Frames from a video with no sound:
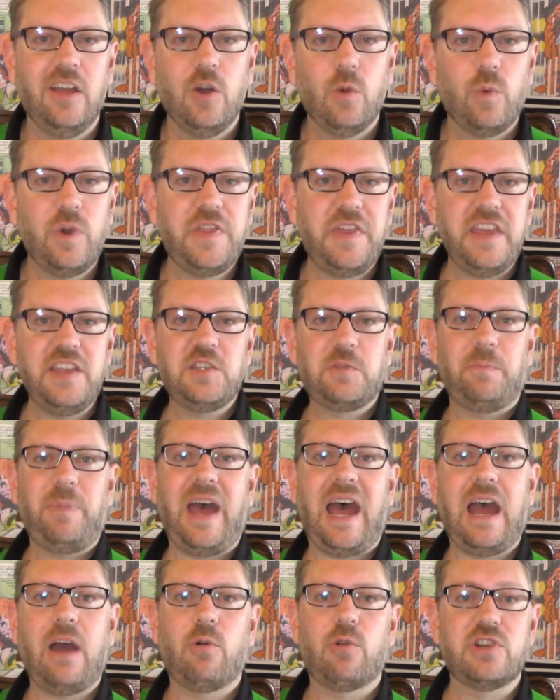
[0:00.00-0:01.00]
With his
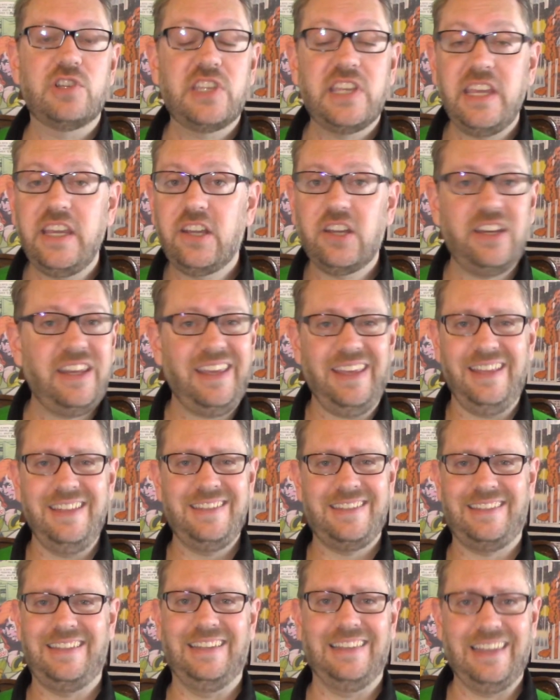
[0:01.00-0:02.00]
powers, he could
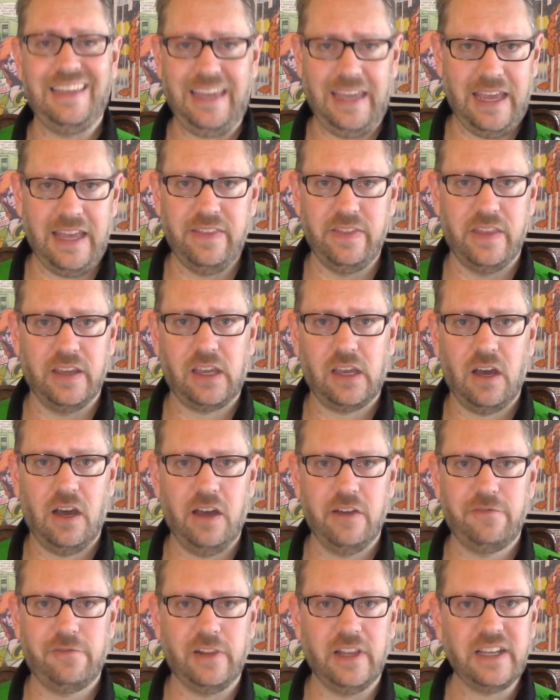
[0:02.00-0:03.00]
instantly end the
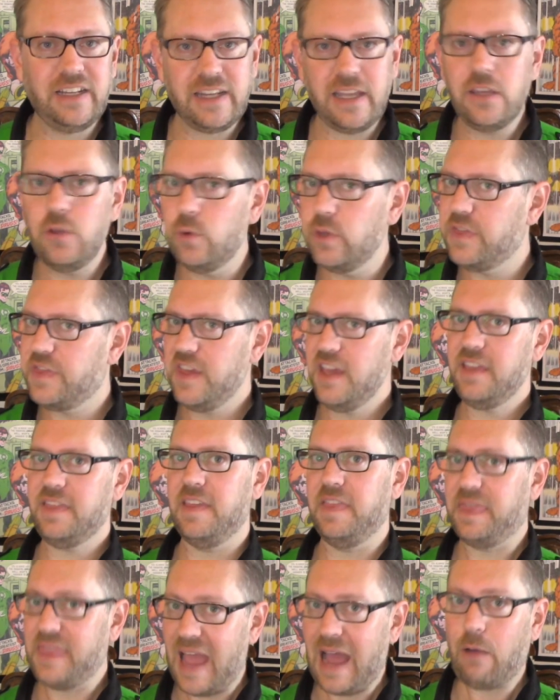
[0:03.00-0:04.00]
conflict, and you would think
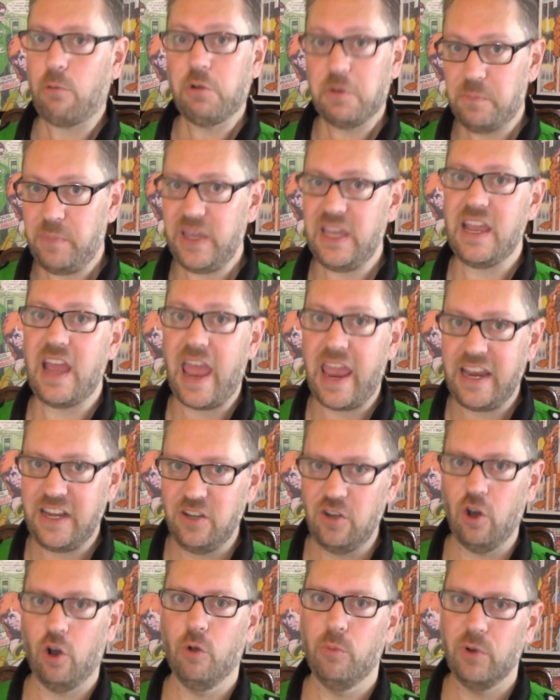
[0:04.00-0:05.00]
that that would be a
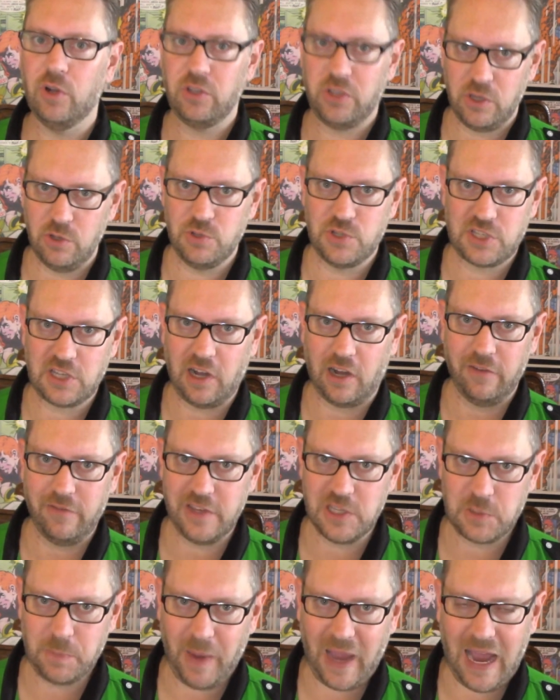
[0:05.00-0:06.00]
noble use of
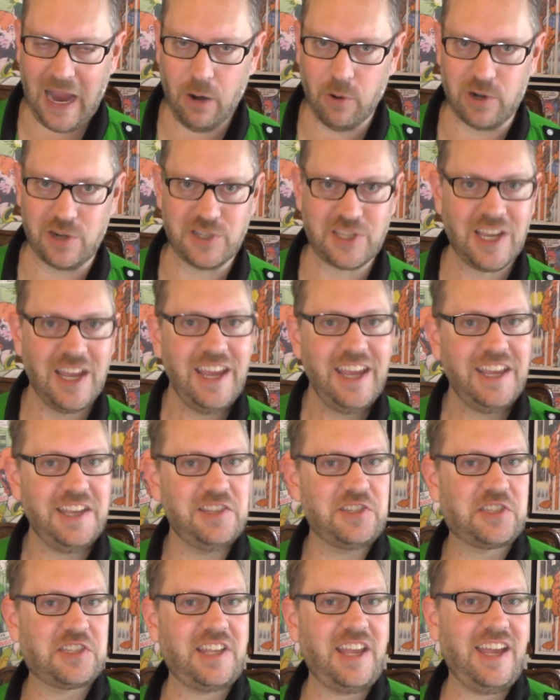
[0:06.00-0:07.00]
his powers.
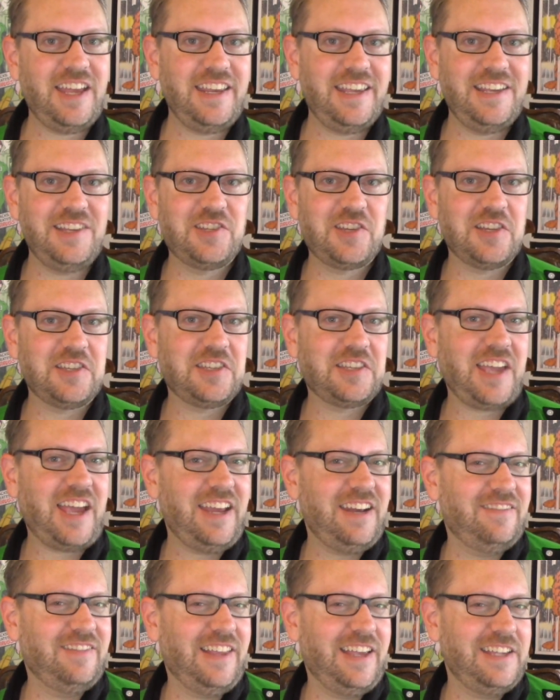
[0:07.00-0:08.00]
Instead, he just
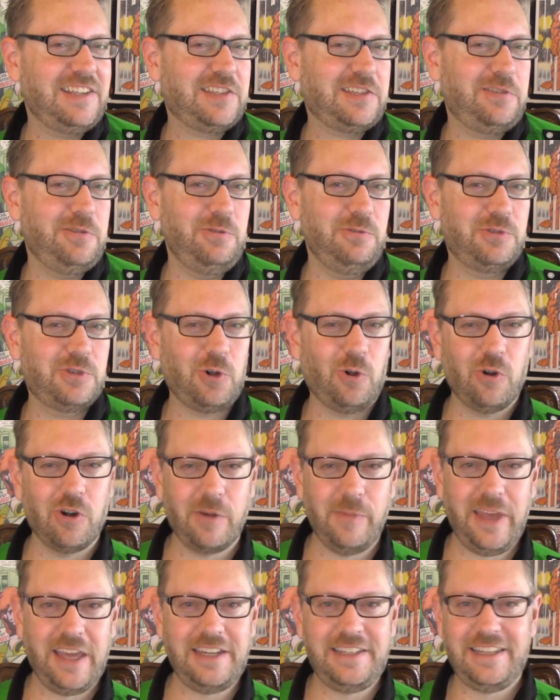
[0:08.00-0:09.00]
kind of likes to
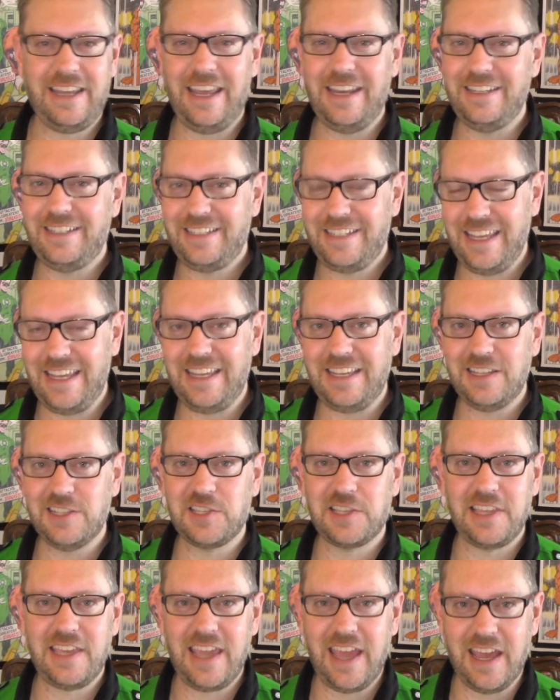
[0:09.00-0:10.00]
torment and tease
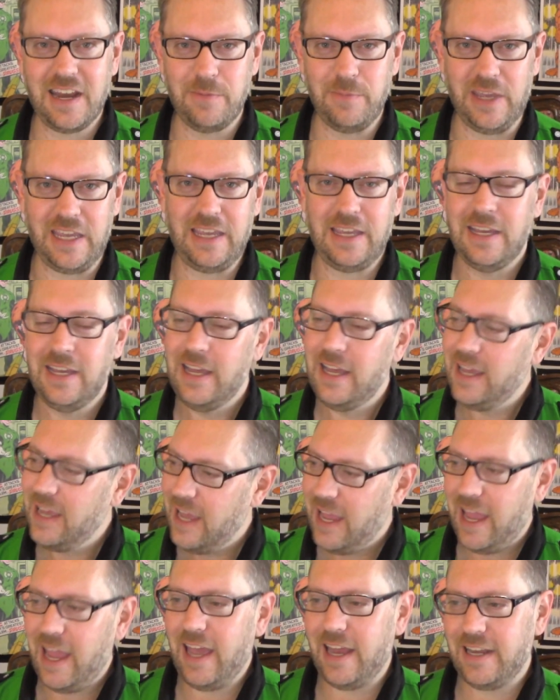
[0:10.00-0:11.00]
the enemy,
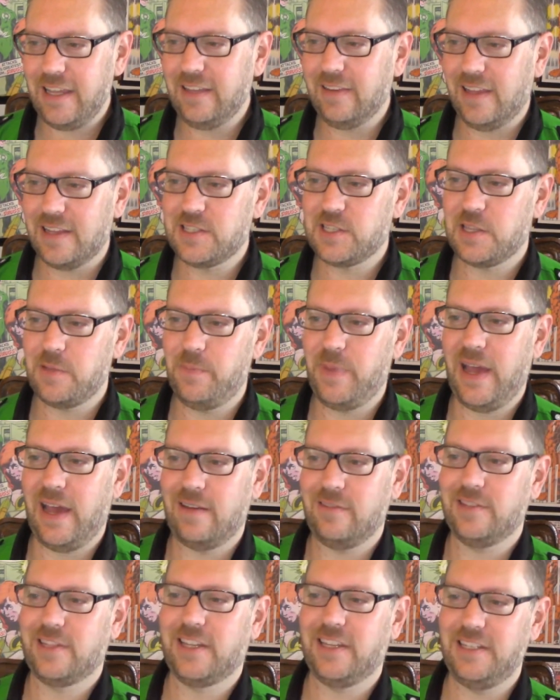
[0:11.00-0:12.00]
and he lets the
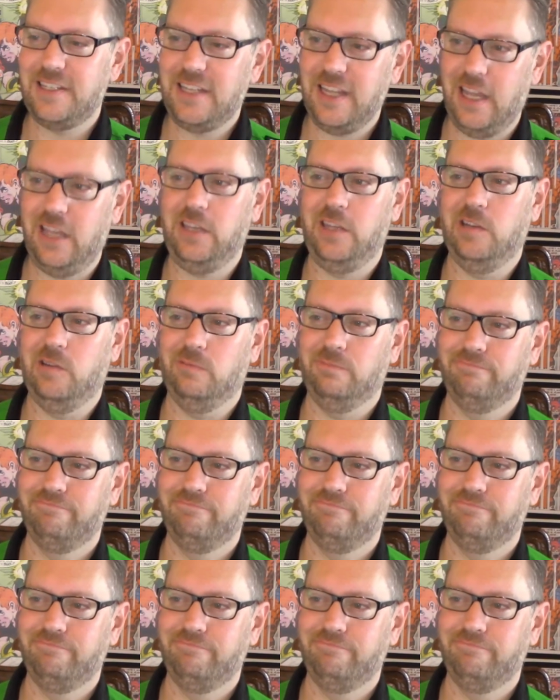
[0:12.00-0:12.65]
battles continue.